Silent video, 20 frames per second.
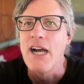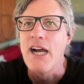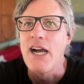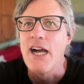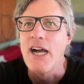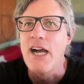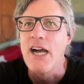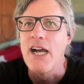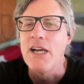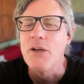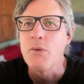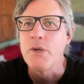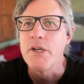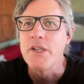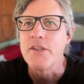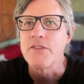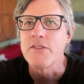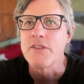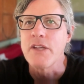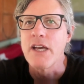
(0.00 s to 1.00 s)
I
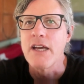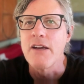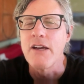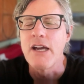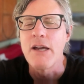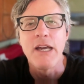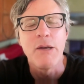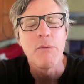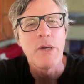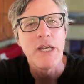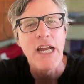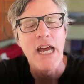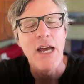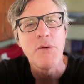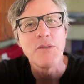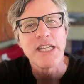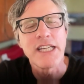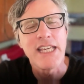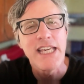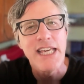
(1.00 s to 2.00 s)
was
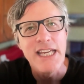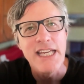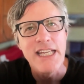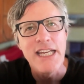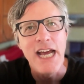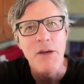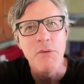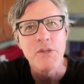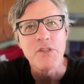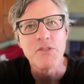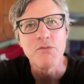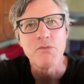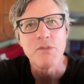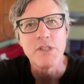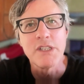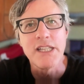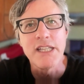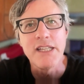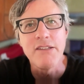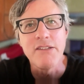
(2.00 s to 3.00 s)
a kid,
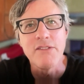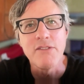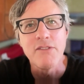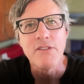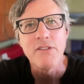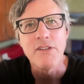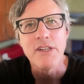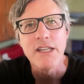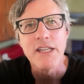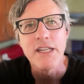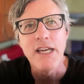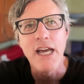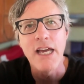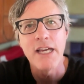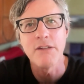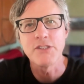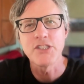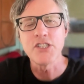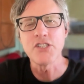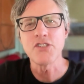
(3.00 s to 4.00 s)

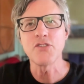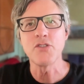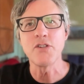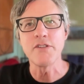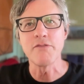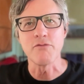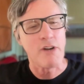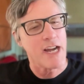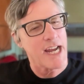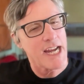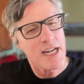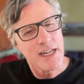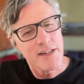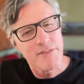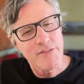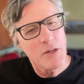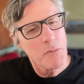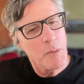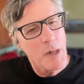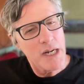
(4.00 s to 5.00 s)
I just sort of ran
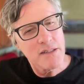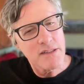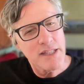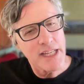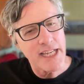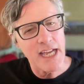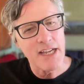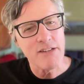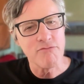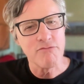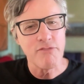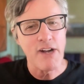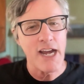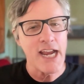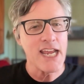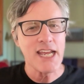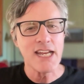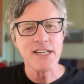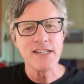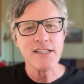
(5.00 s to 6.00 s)
everywhere. Like I
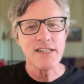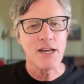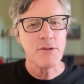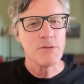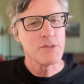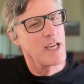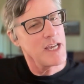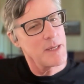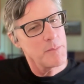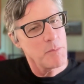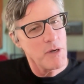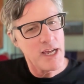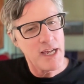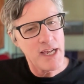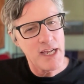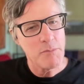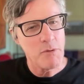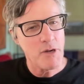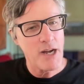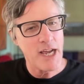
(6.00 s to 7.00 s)
was
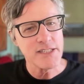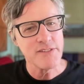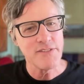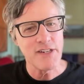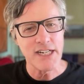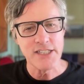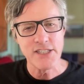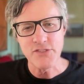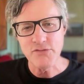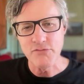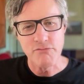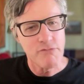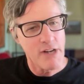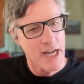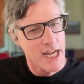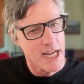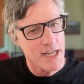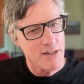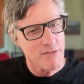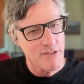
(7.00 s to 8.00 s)
hyperactive, and I just
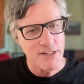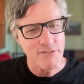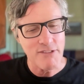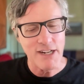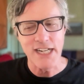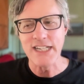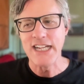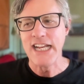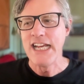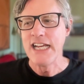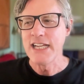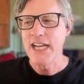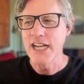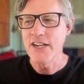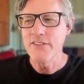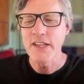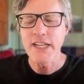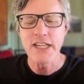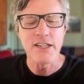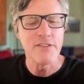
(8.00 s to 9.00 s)
ran, kind
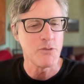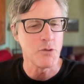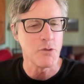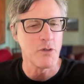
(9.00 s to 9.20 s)
of like a sort of